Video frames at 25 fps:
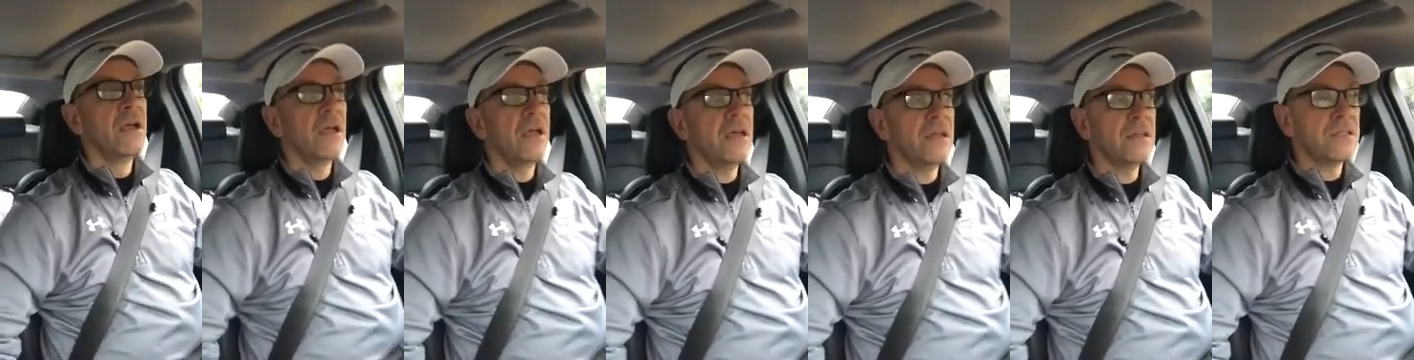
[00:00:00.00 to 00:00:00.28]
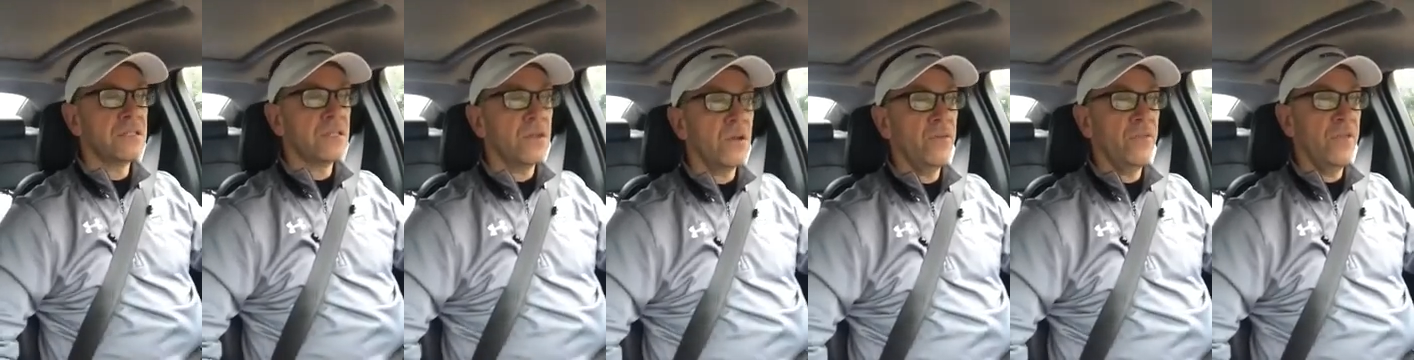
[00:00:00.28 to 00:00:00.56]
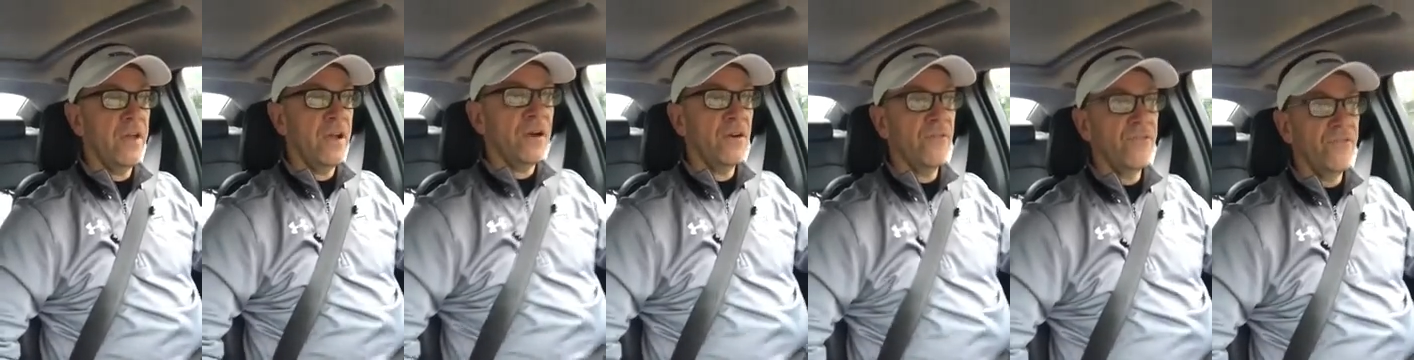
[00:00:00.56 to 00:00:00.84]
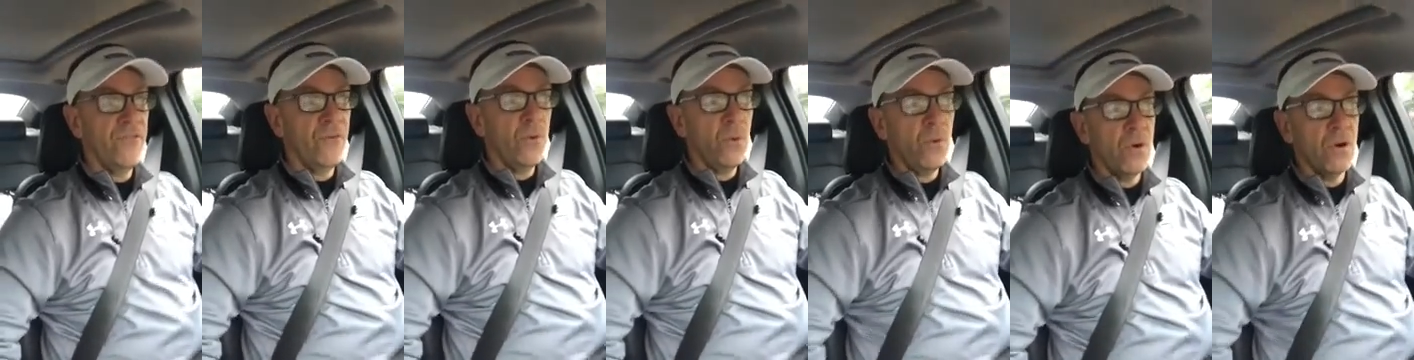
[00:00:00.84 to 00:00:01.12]
And so
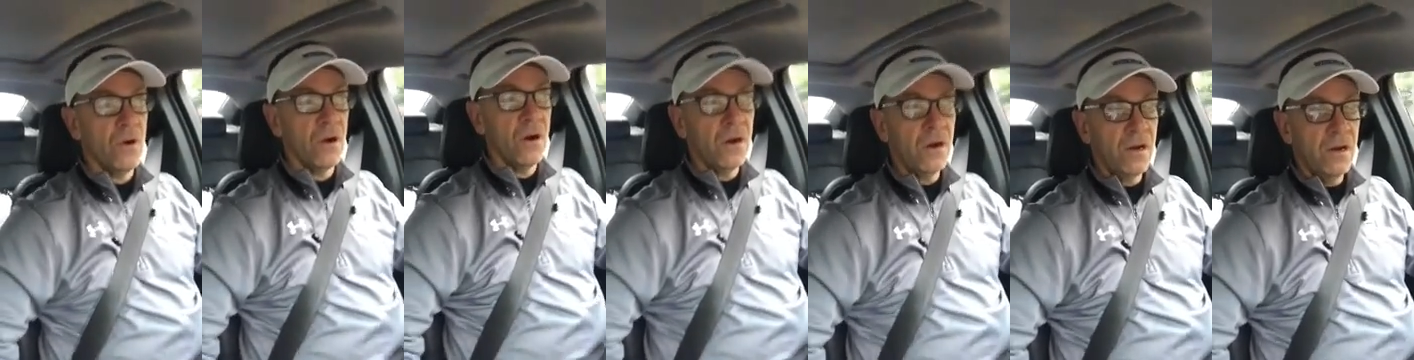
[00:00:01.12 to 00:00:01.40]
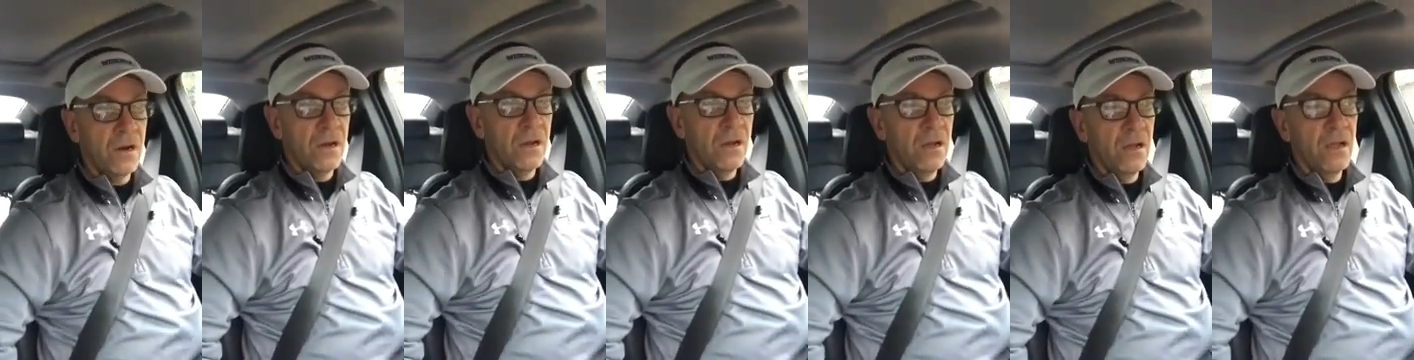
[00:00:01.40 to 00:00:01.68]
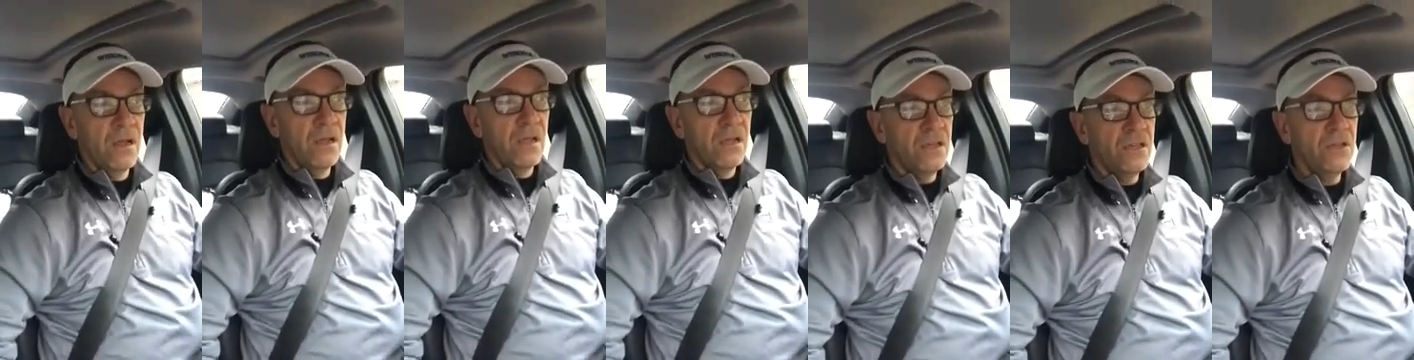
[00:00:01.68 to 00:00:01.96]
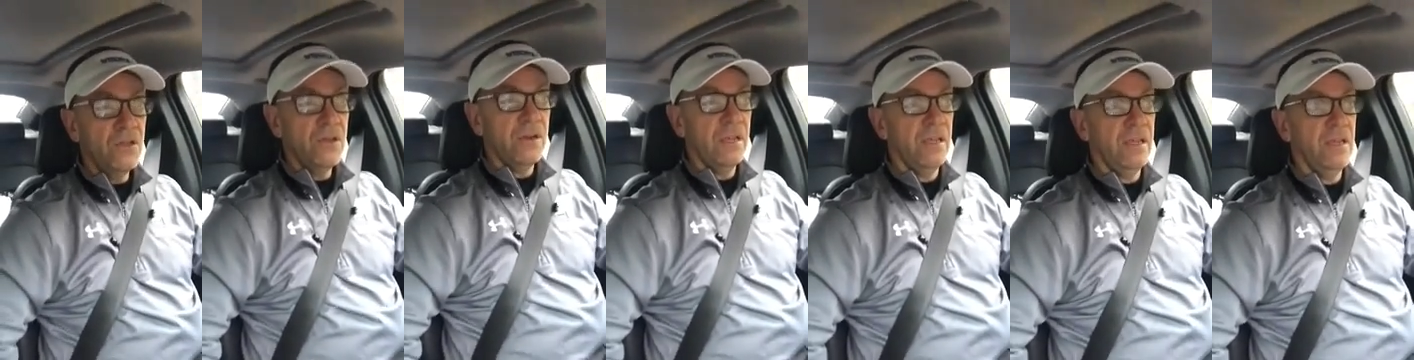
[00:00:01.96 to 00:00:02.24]
therefore,
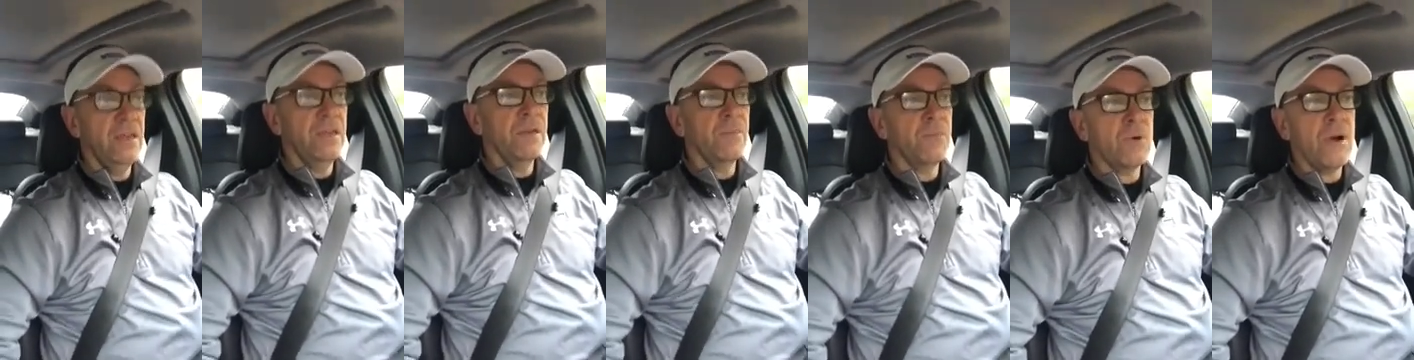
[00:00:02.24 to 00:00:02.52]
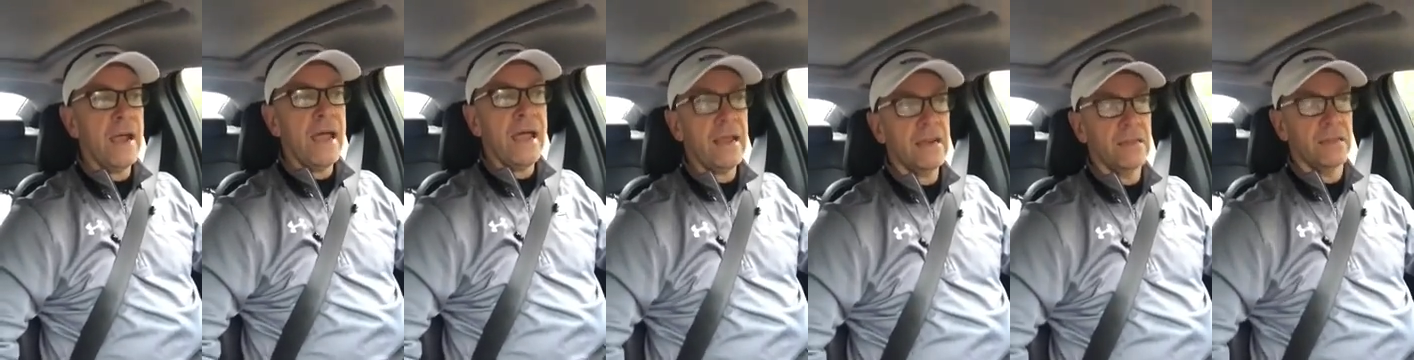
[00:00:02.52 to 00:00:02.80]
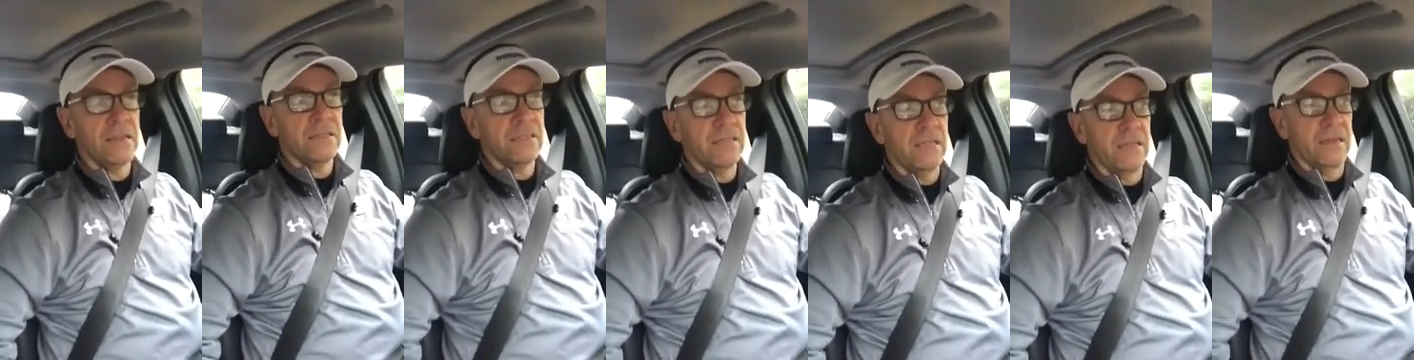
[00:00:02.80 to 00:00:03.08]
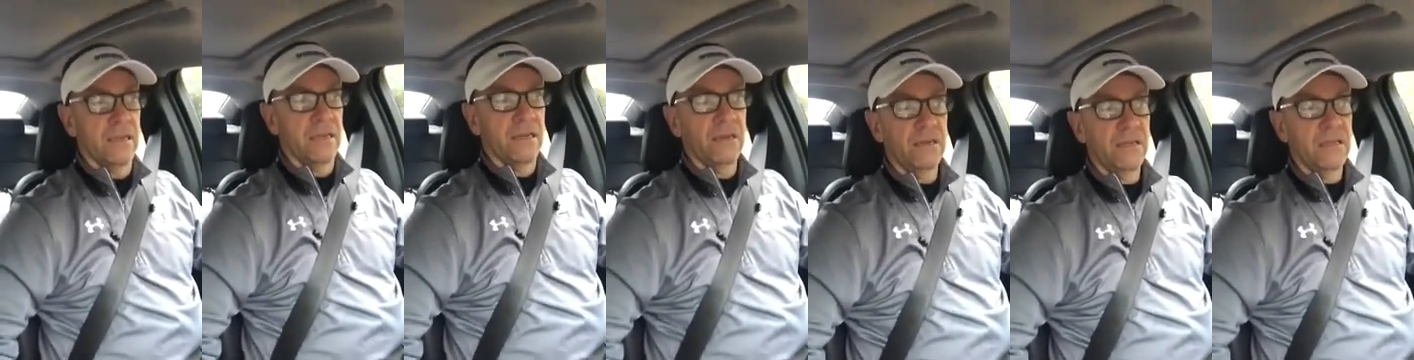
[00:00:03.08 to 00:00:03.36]
you need to practice in
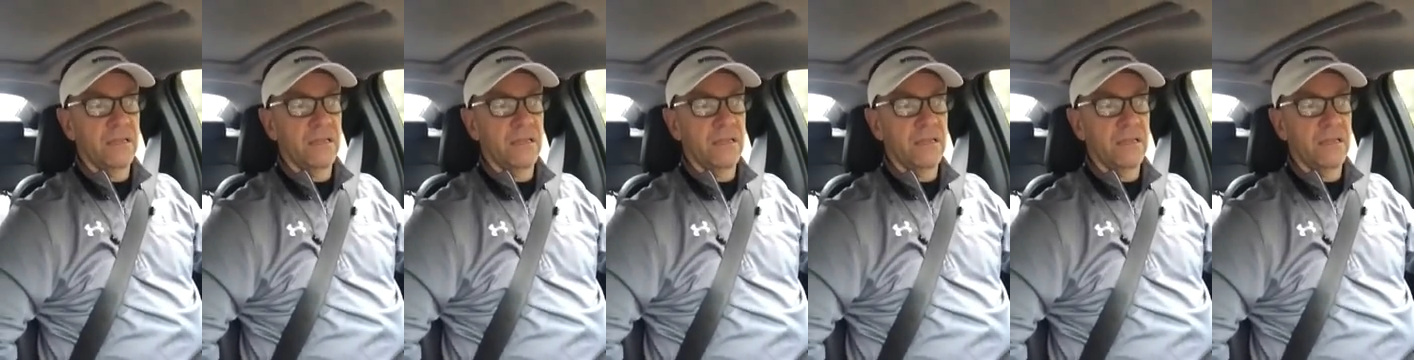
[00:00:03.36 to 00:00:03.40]
it.